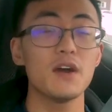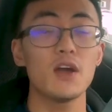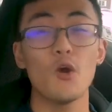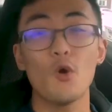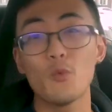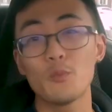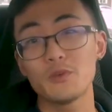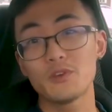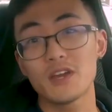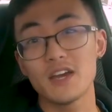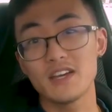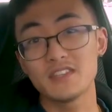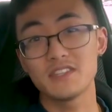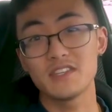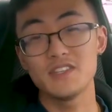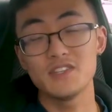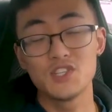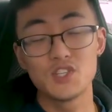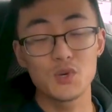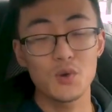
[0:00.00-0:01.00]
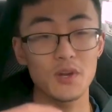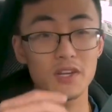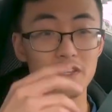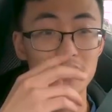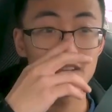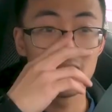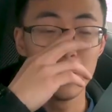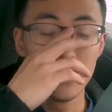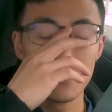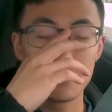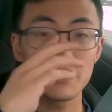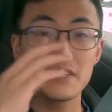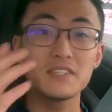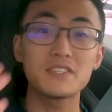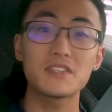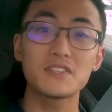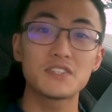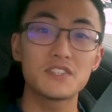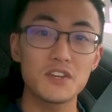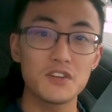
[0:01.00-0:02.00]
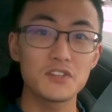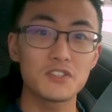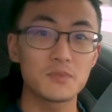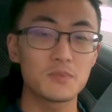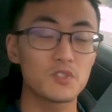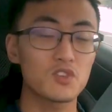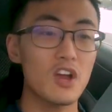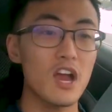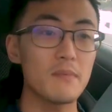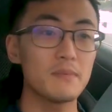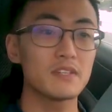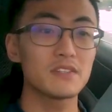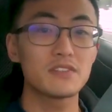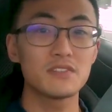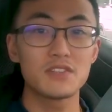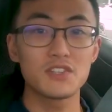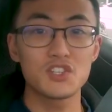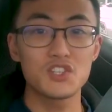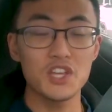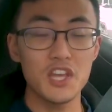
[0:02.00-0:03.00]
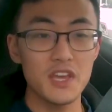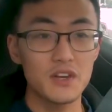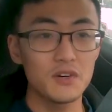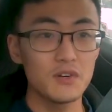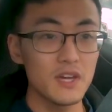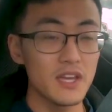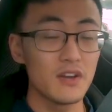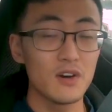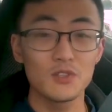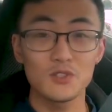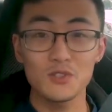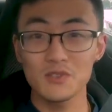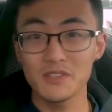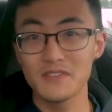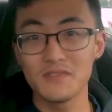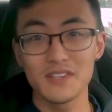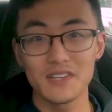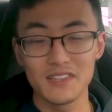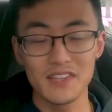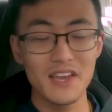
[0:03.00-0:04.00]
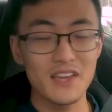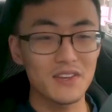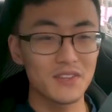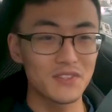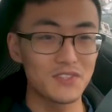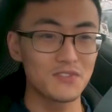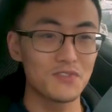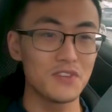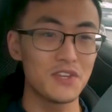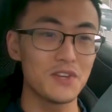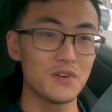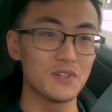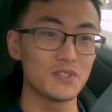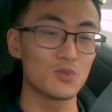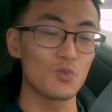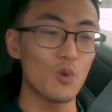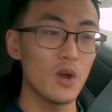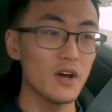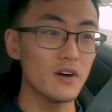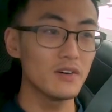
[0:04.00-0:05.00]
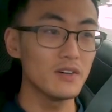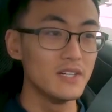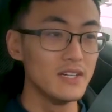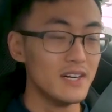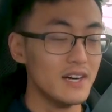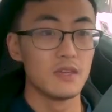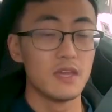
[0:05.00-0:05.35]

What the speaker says: I hope you guys enjoyed it. Please consider subscribing to the channel and also leaving a like on this video as well.